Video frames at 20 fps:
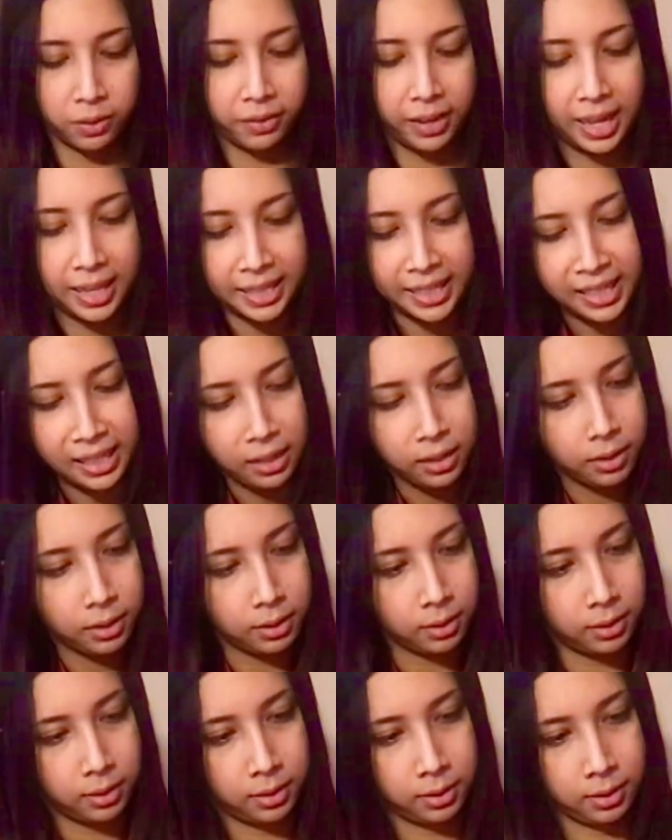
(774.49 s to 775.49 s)
honey
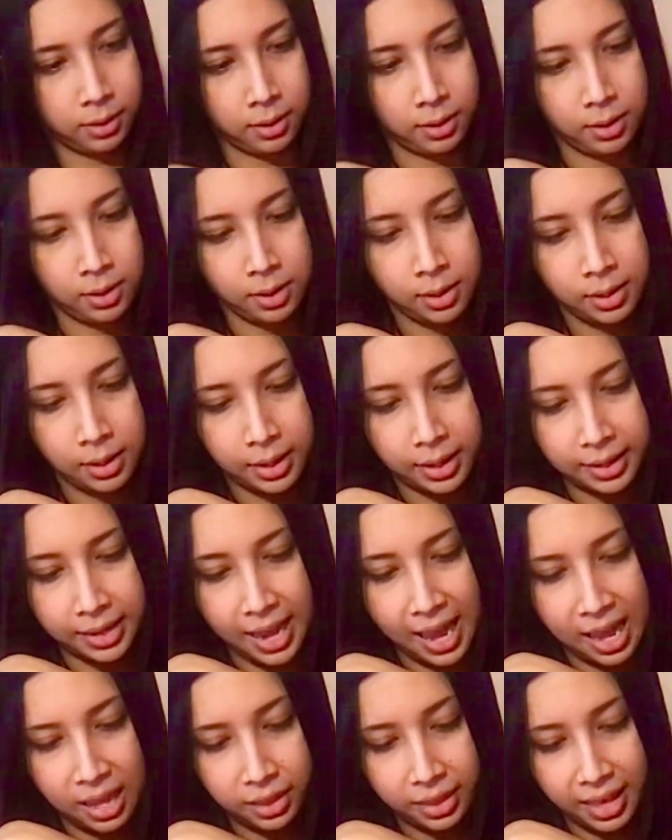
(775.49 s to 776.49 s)
and
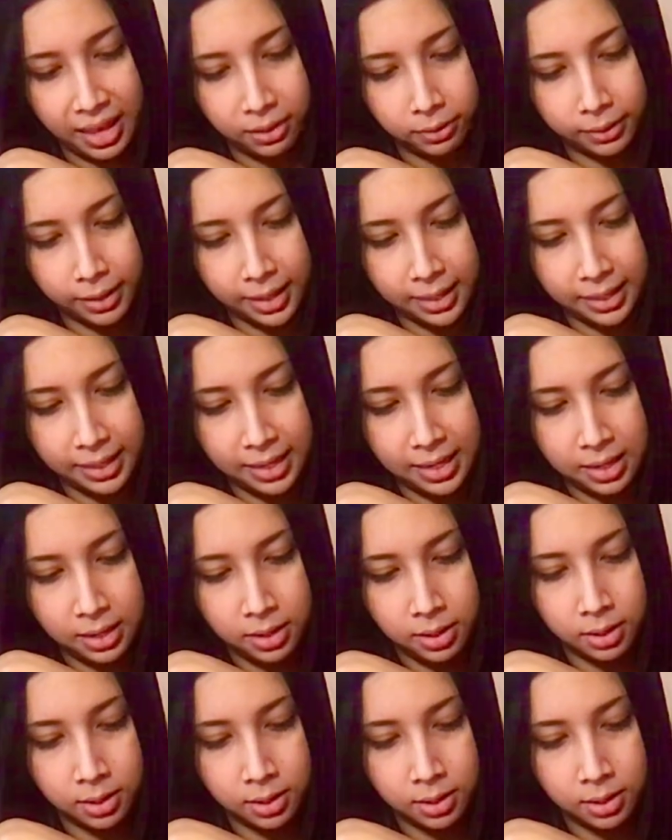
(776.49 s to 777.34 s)
add that right in.